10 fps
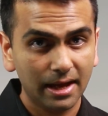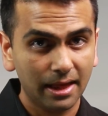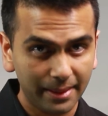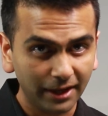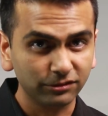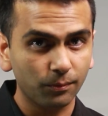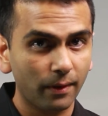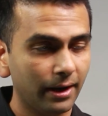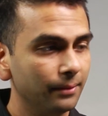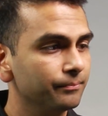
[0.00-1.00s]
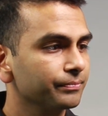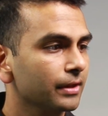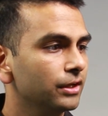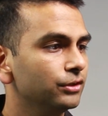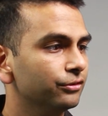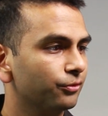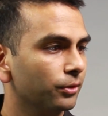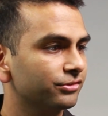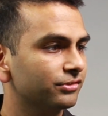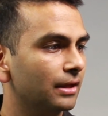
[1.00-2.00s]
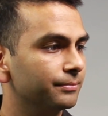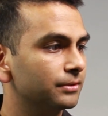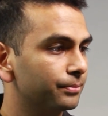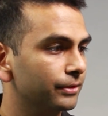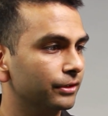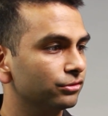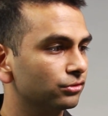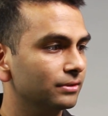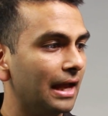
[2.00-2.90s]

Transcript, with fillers: And that's where you force them to produce,